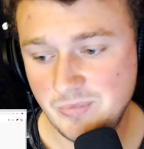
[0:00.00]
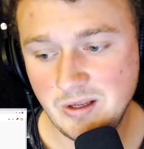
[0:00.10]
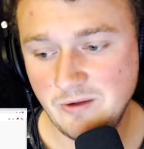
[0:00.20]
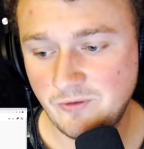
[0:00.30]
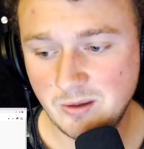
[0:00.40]

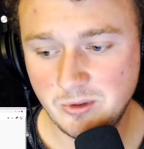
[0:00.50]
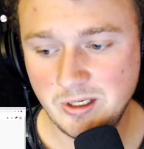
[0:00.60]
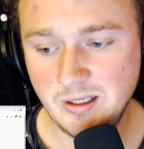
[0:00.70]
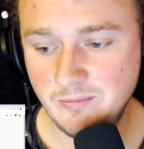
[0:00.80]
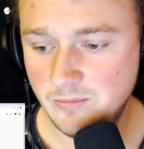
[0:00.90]
if I'm
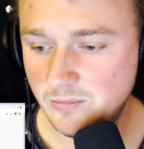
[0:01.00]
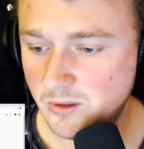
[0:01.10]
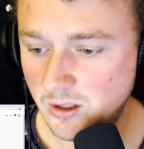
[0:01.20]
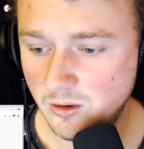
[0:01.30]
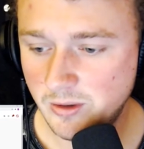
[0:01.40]
right.
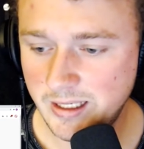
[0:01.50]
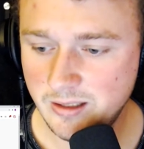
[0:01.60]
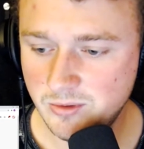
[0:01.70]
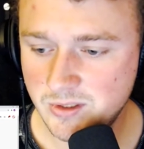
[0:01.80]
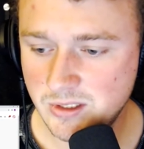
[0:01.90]
Oh, and
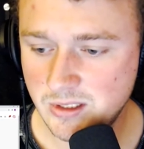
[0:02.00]
it was